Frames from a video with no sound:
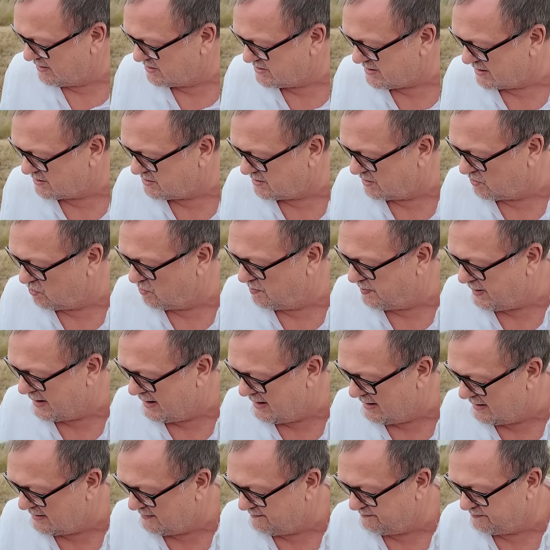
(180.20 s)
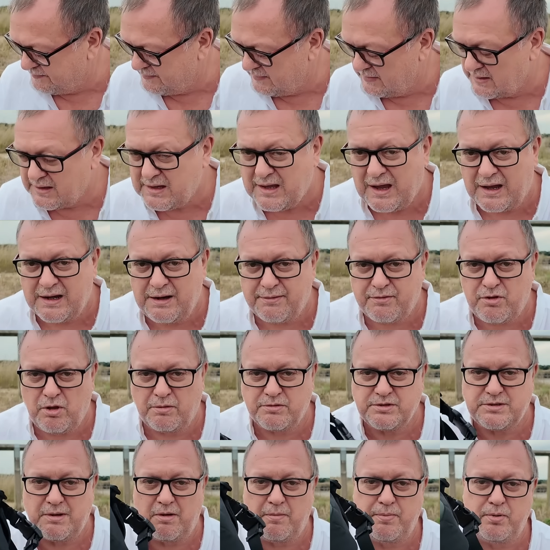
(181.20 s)
fantastic little bag, K&F
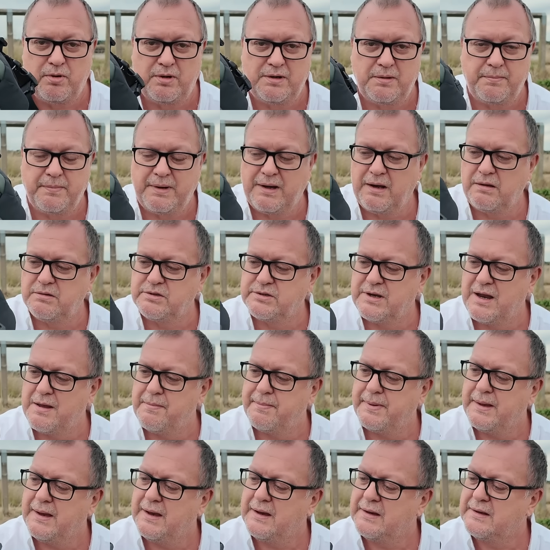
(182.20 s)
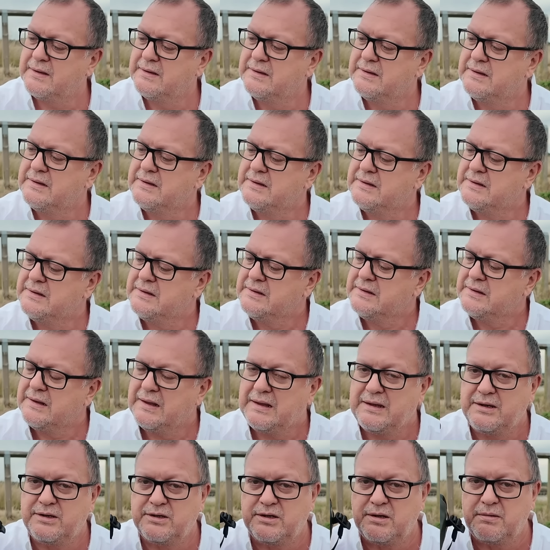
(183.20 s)
Concept, I'll put a link below to that bag,
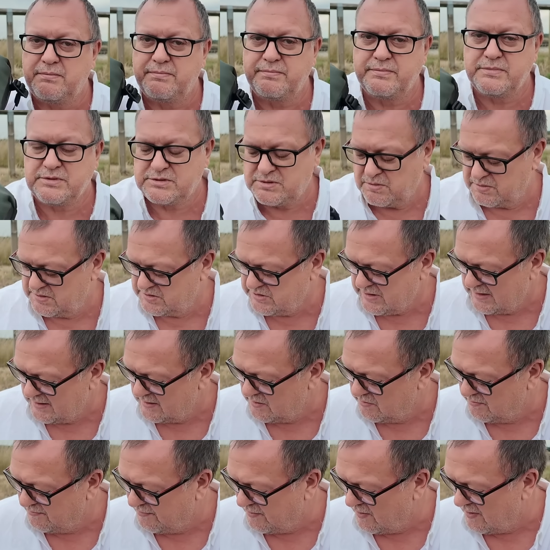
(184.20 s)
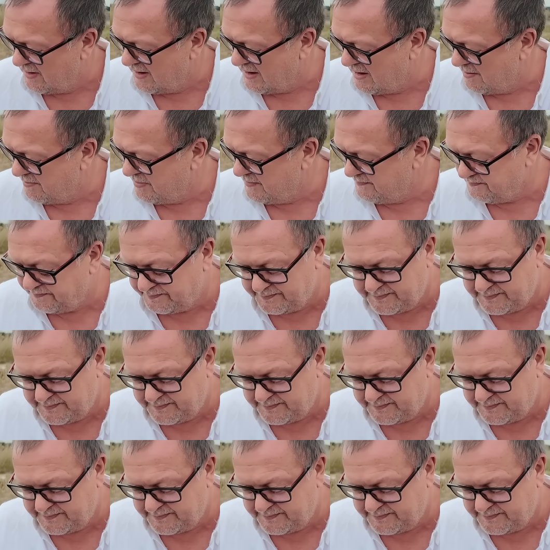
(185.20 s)
and so I'll take a little flight up.